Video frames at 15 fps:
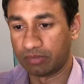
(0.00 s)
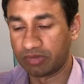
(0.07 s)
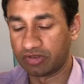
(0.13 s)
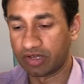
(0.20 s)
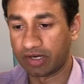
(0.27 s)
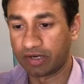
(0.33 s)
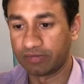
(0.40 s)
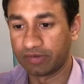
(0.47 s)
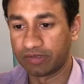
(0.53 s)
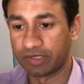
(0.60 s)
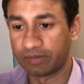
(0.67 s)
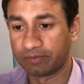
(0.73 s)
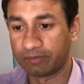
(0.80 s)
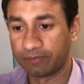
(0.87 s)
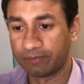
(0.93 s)
maybe share it with
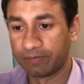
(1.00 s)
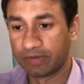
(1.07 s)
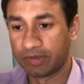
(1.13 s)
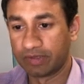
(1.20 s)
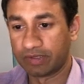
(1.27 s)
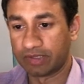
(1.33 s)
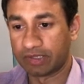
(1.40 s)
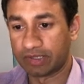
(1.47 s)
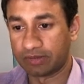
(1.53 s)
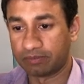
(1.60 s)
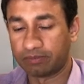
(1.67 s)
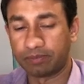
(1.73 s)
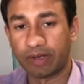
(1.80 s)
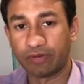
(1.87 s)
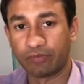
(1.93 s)
them. Uh,
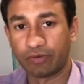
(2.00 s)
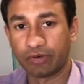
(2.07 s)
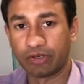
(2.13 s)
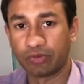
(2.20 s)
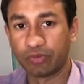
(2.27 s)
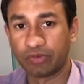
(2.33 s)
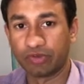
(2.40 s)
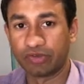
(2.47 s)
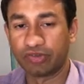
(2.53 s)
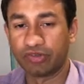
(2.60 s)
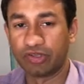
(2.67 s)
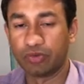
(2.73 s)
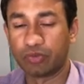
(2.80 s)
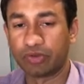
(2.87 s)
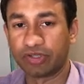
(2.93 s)
bye for now.
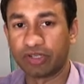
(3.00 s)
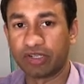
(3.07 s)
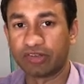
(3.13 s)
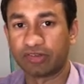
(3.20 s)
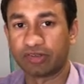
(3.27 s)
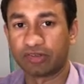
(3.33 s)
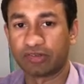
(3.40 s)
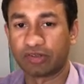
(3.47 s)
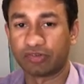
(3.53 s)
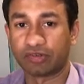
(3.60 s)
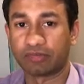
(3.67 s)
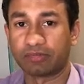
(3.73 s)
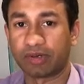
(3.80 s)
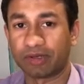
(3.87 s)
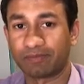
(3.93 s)
See you on the next
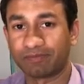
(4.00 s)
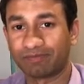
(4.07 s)
session. Bye.